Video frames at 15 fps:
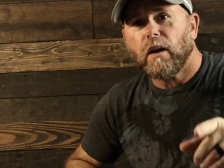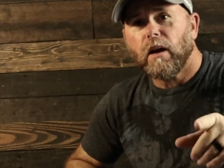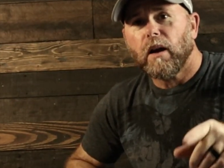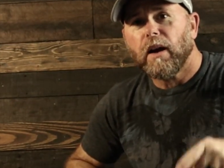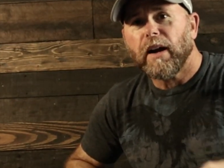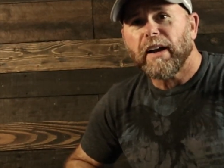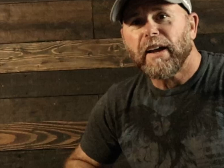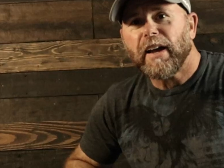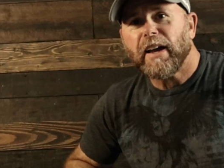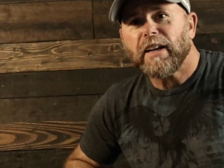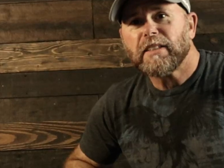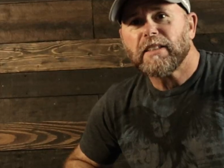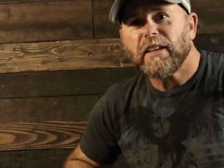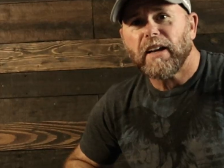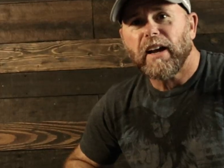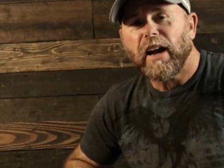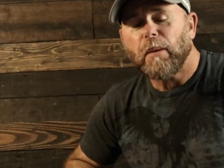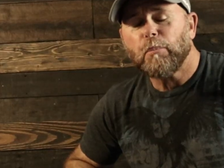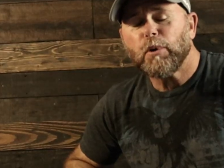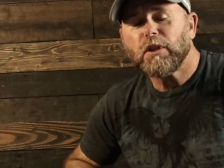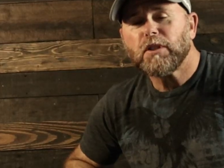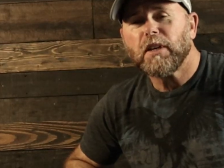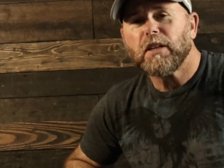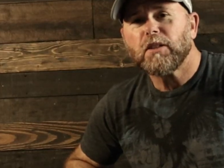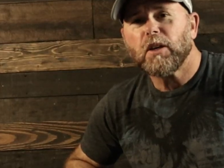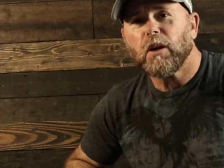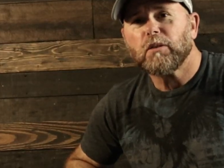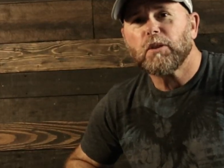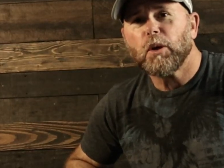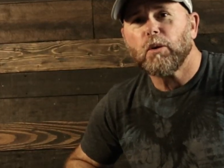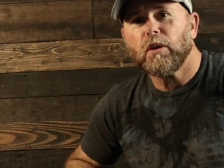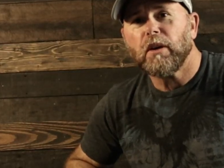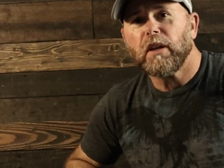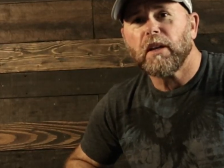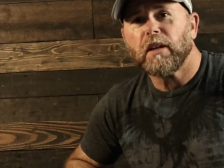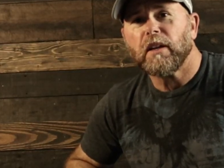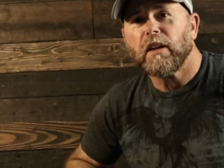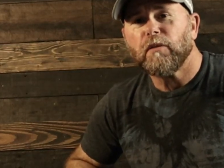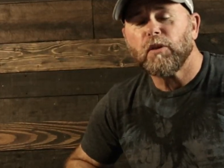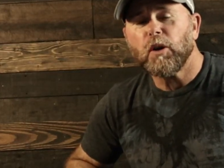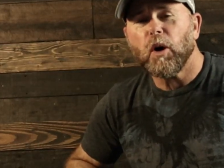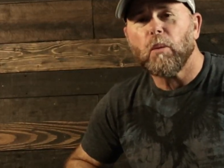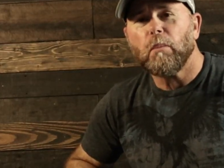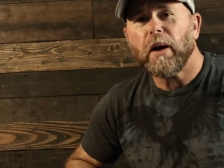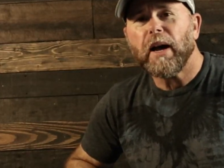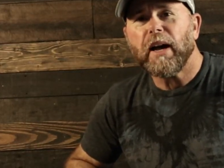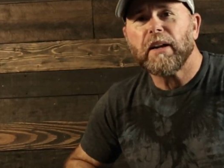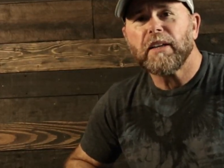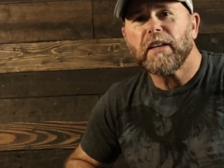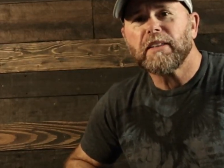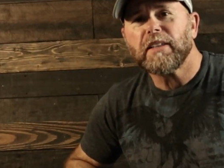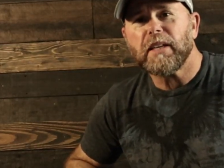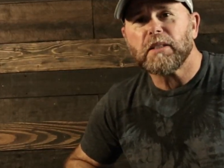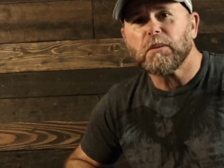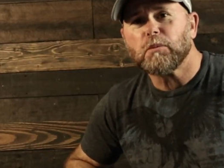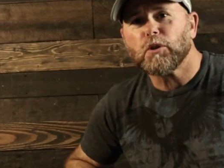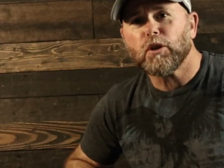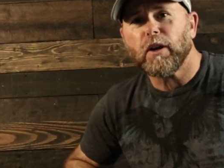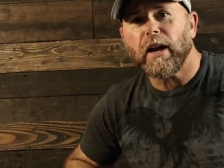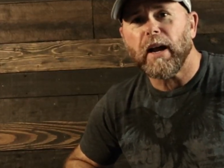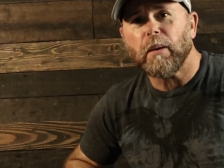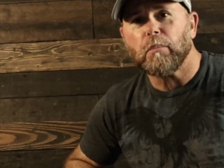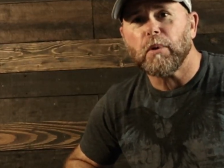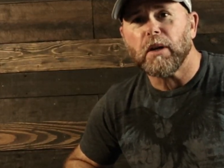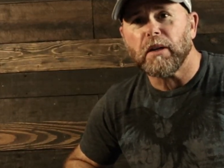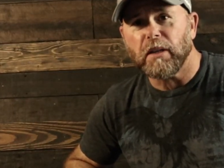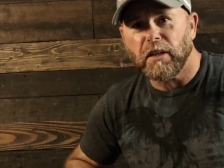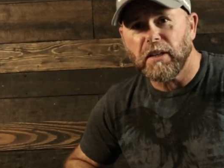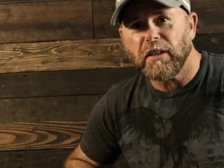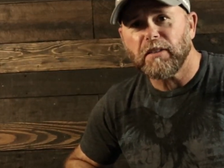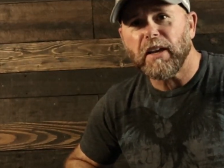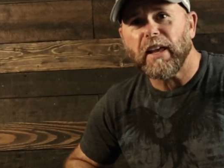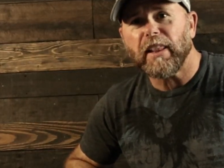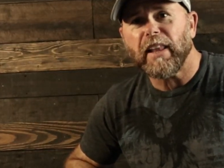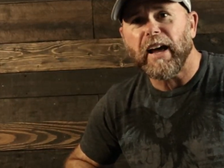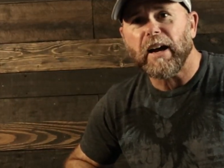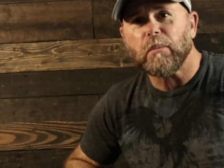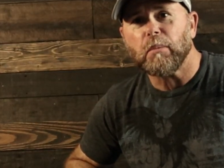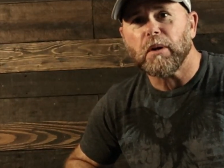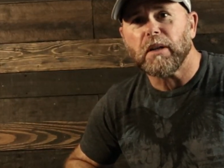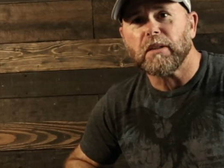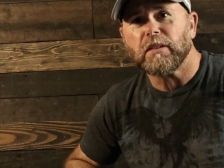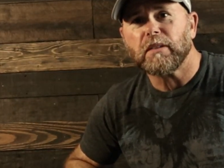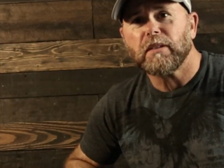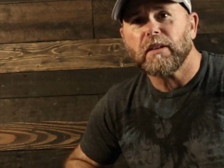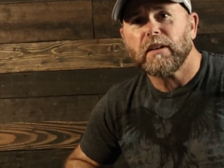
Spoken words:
Alright, guys, I appreciate y'all tuning in. If you don't mind, hit that subscribe button and hit that like button.